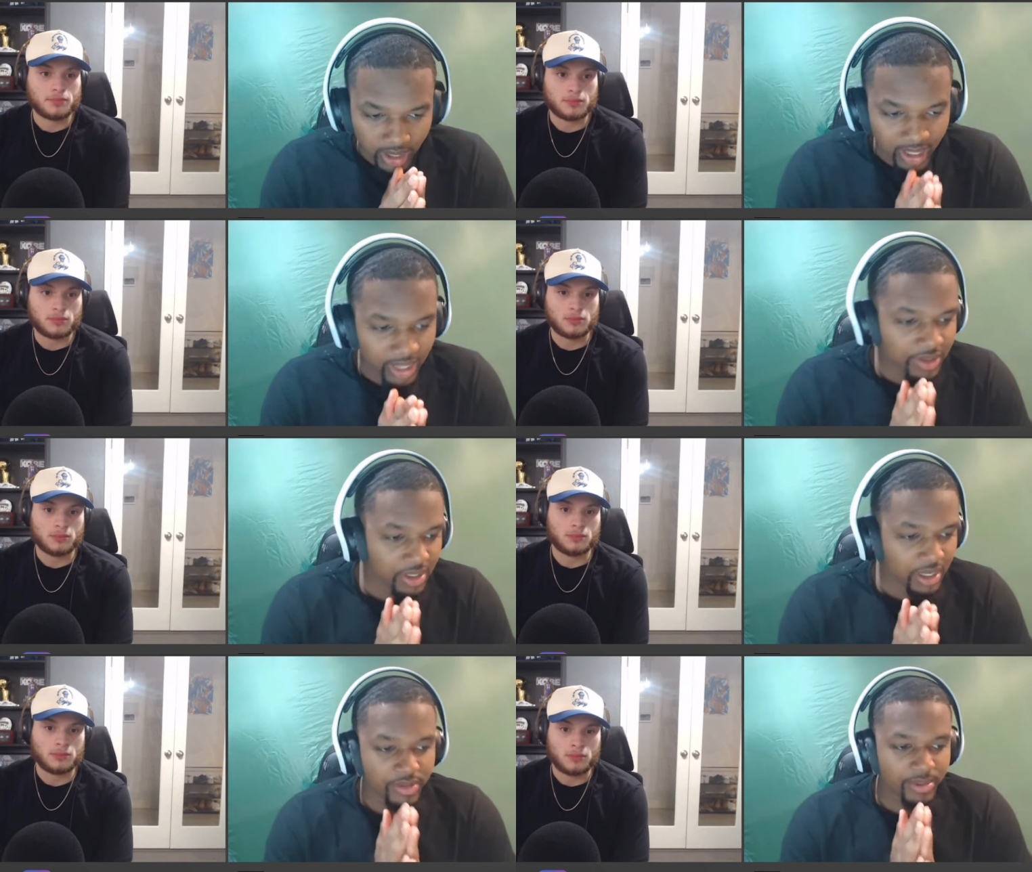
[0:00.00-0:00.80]
Speaker 1: Anthony
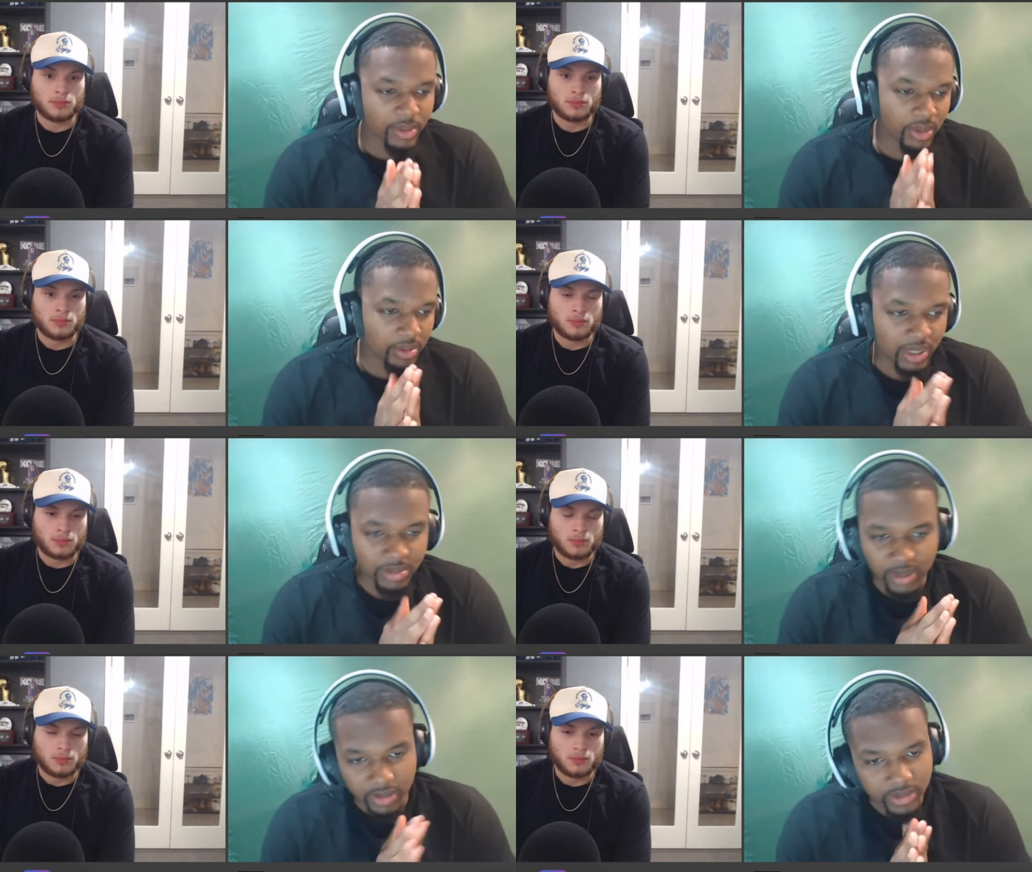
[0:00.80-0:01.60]
Davis played one of the
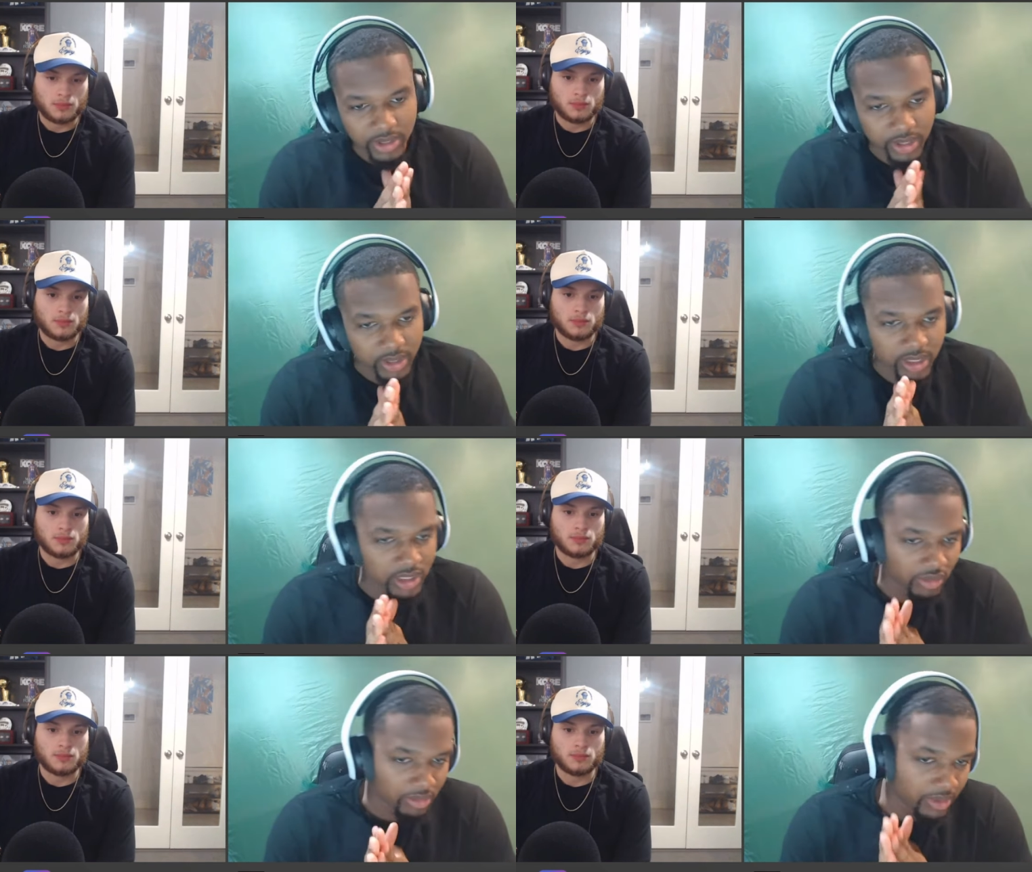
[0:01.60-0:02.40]
best playoff series
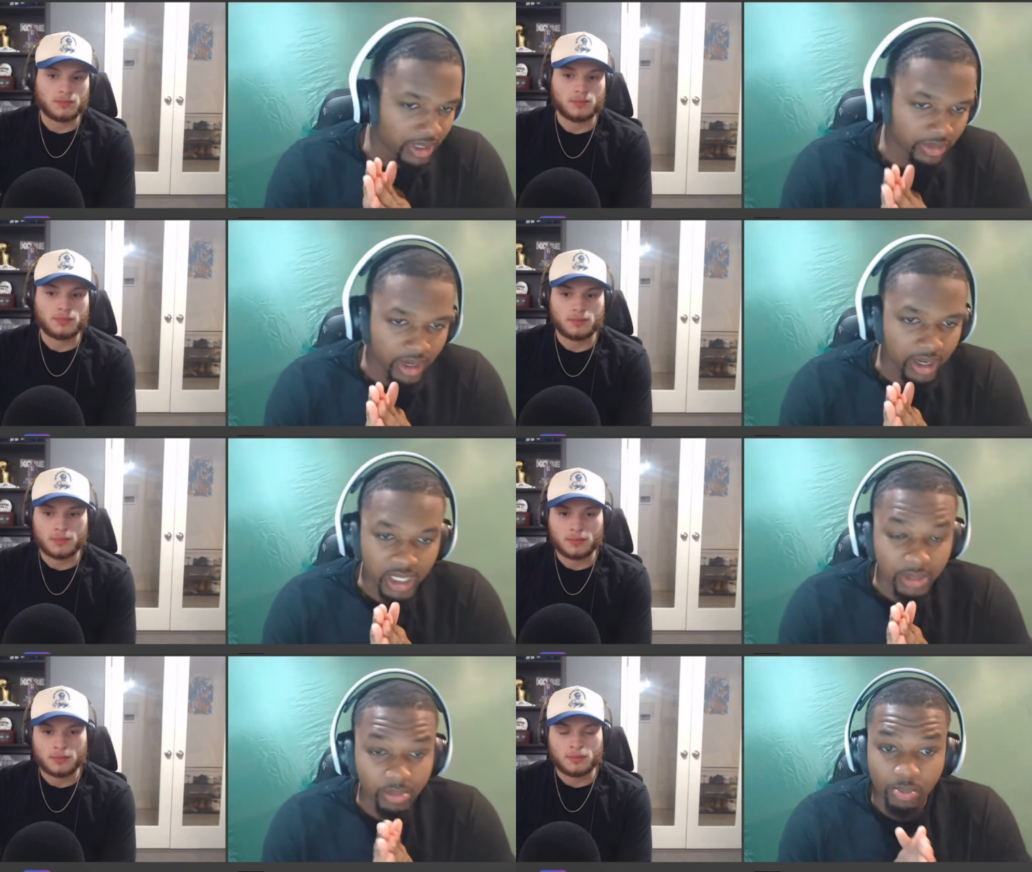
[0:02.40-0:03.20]
he's ever played, right?
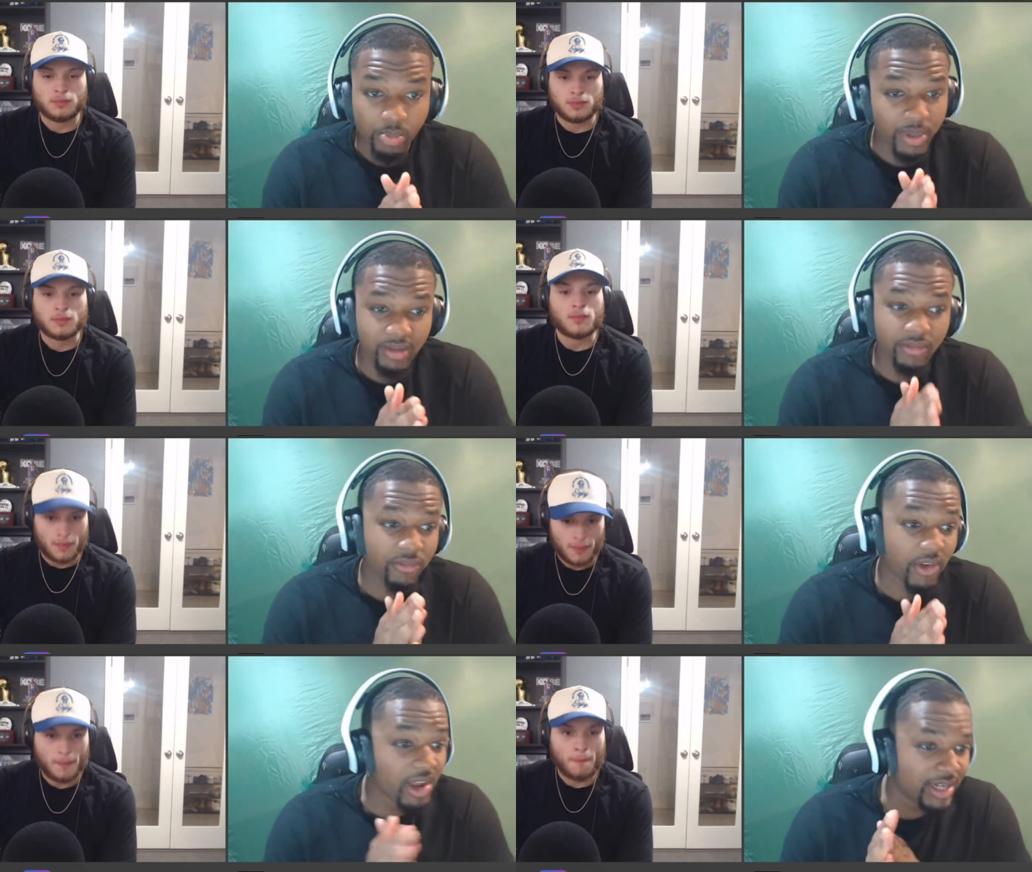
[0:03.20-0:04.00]
He played
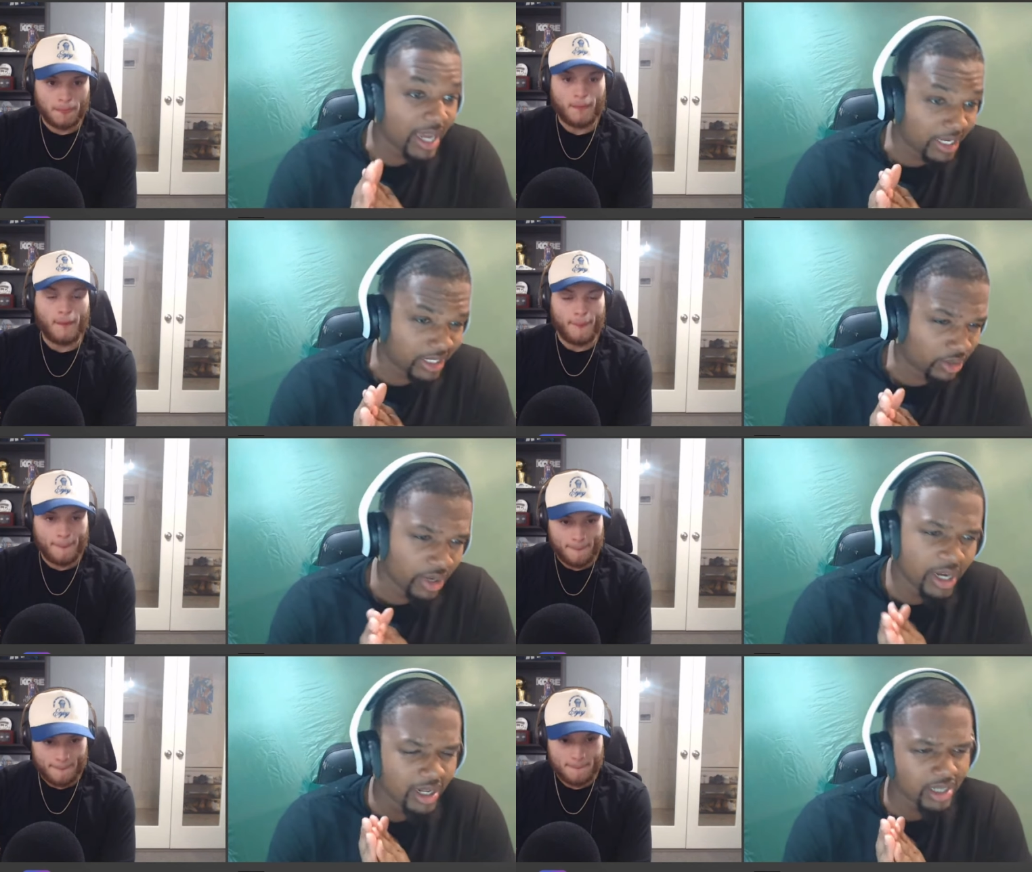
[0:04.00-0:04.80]
fantastic.
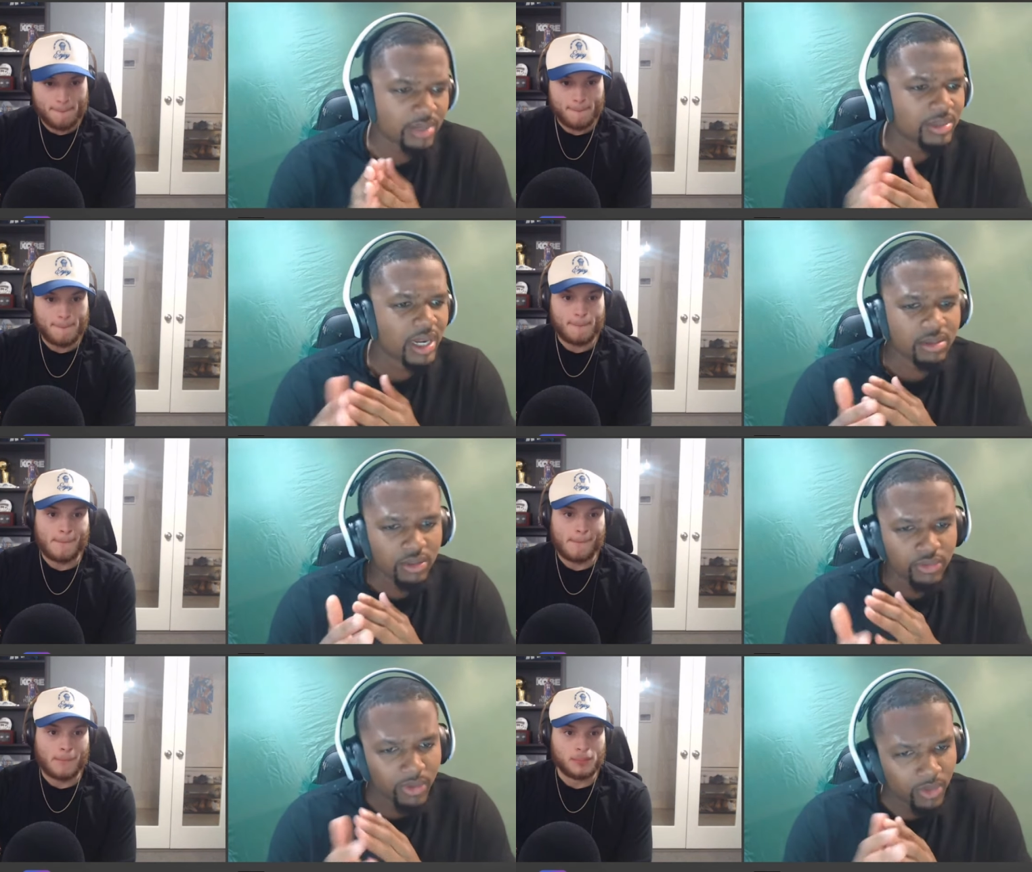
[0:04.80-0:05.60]
Granted, like mm-hmm. sometimes in
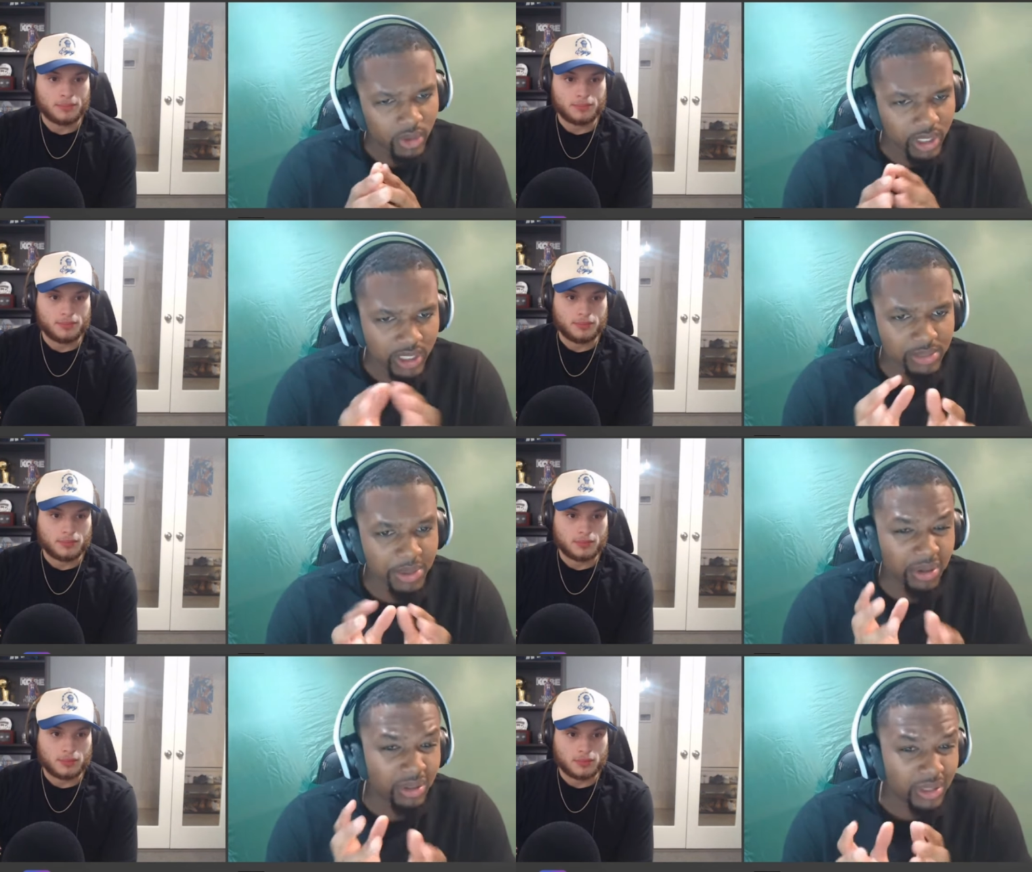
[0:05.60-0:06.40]
the fourth quarter he
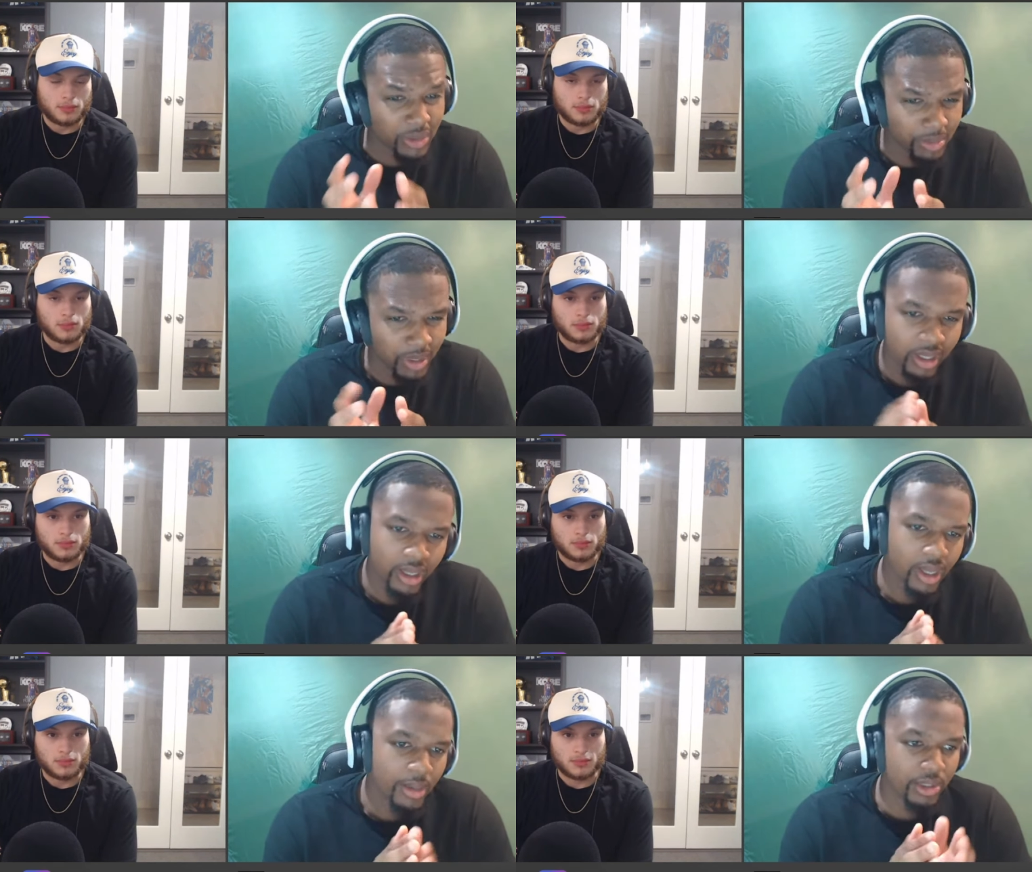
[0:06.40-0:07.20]
disappeared a little bit,
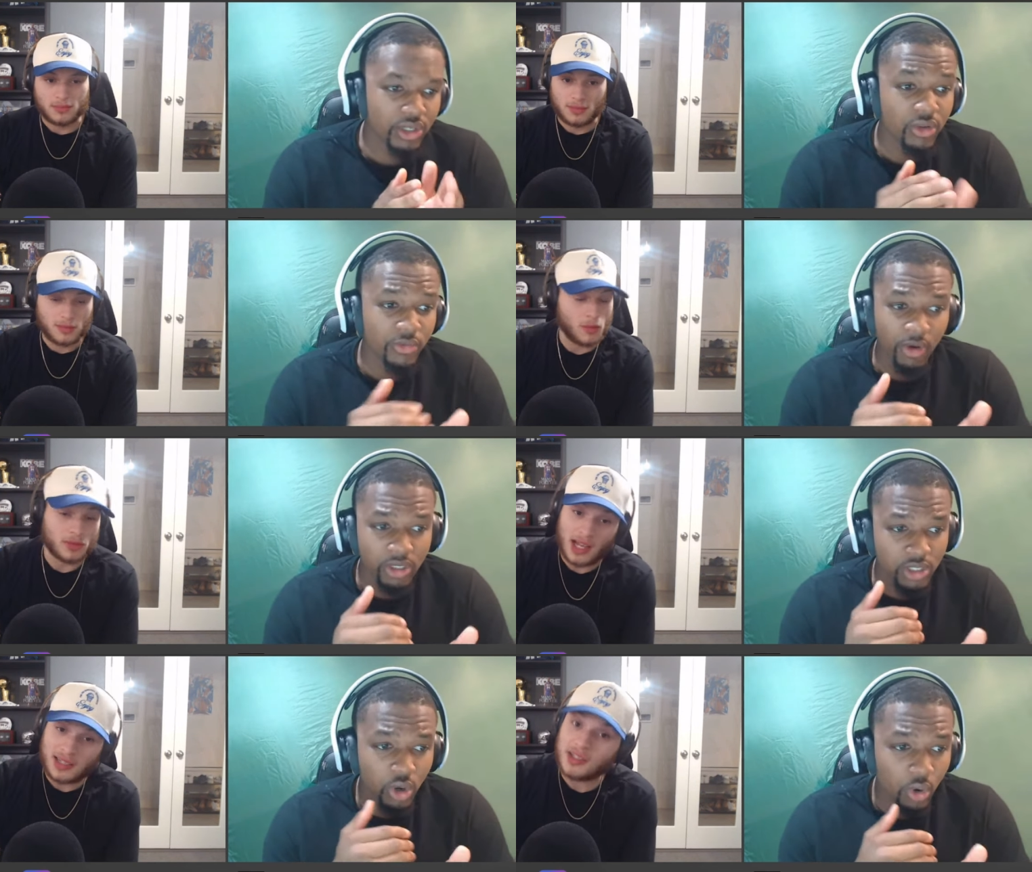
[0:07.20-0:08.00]
but he just as far as well, not